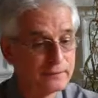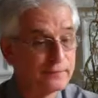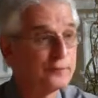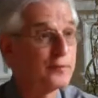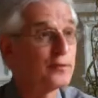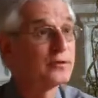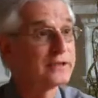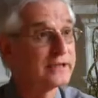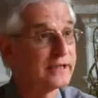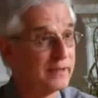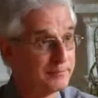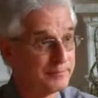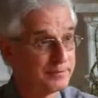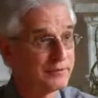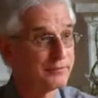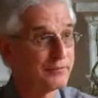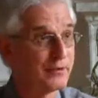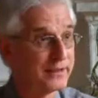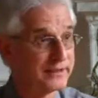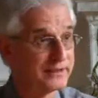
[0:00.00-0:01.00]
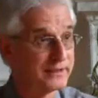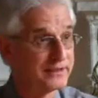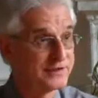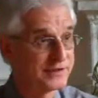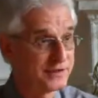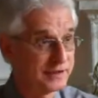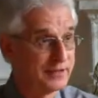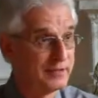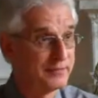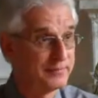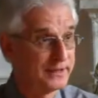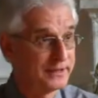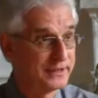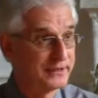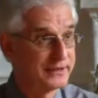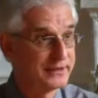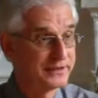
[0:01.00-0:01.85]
fully up and running as a company,